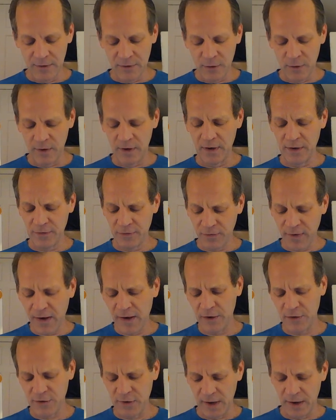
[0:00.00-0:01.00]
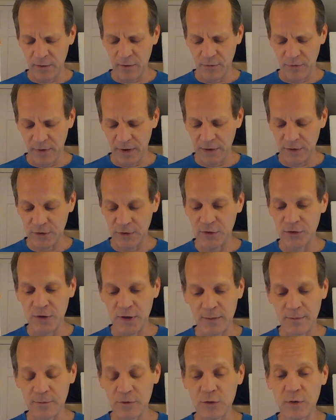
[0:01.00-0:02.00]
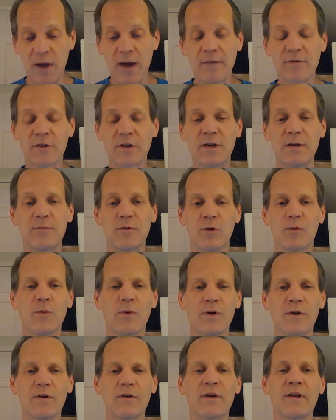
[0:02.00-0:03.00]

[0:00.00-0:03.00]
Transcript: during a fire sacrifice, it seems, you have to keep your word.